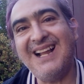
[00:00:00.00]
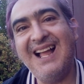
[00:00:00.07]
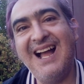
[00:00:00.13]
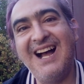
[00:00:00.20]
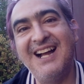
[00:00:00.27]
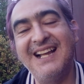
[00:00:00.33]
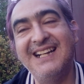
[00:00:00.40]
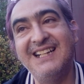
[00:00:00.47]

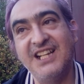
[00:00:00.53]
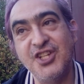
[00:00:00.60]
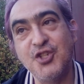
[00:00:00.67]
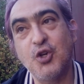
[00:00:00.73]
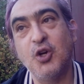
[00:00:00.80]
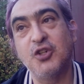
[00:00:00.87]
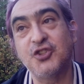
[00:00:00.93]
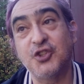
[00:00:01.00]
and
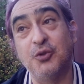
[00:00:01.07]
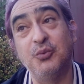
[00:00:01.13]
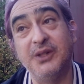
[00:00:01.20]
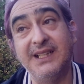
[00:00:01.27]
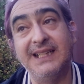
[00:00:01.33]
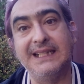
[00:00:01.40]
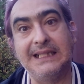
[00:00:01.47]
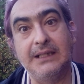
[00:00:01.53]
Israel should
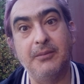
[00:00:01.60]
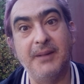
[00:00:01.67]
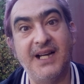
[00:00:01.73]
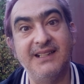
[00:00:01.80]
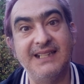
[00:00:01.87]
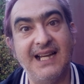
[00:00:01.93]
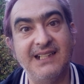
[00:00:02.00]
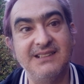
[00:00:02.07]
really think
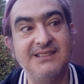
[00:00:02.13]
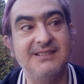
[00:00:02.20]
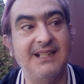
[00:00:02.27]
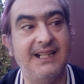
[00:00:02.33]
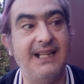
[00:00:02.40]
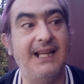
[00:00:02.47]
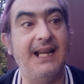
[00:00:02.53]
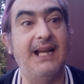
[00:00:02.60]
about that
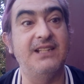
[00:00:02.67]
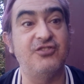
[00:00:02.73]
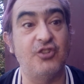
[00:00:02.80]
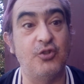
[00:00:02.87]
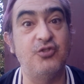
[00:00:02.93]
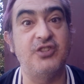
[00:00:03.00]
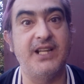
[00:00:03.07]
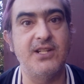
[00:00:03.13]

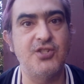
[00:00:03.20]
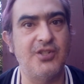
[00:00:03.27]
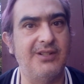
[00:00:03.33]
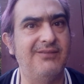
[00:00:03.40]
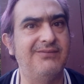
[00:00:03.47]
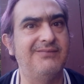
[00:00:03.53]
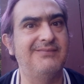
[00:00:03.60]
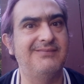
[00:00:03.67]
association of